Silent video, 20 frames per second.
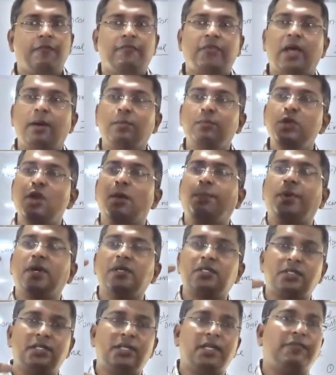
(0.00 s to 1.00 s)
from your
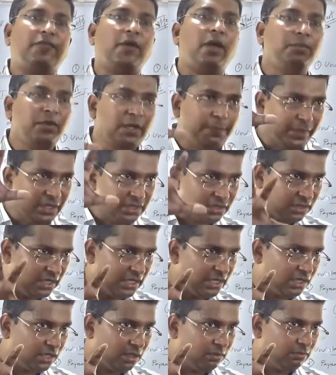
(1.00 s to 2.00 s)
personal from the
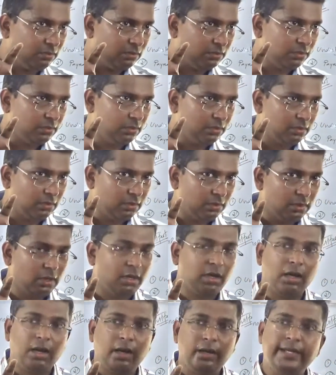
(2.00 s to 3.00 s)
personal income
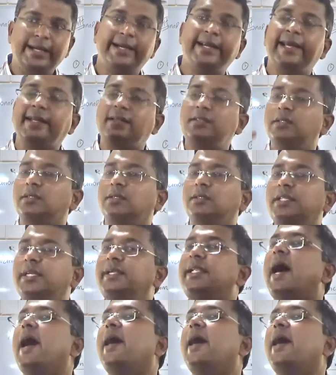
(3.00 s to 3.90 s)
deduct the